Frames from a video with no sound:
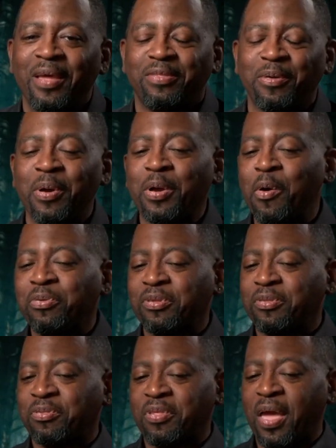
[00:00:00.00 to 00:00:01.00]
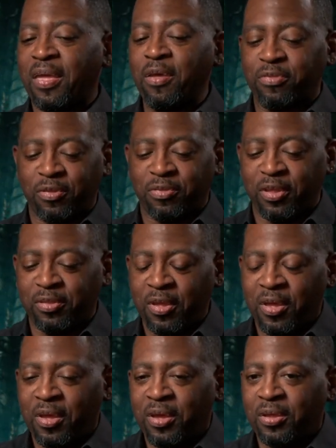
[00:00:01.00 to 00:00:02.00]
So what goes into saying yes, is it
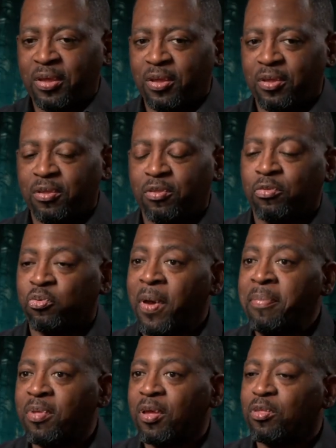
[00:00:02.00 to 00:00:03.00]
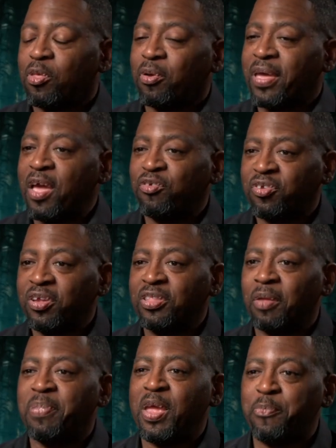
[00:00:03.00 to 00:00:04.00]
the script, location,
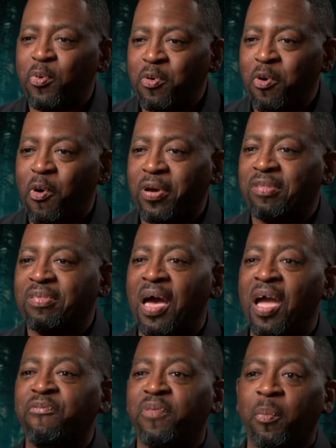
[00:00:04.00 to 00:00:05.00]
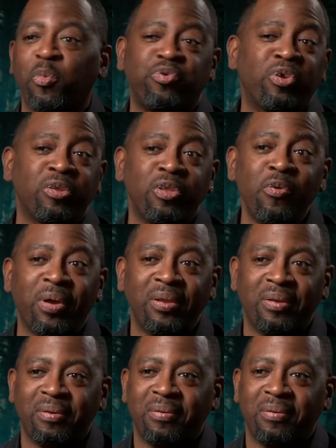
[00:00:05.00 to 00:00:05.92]
the people, or the time frame which you can do it?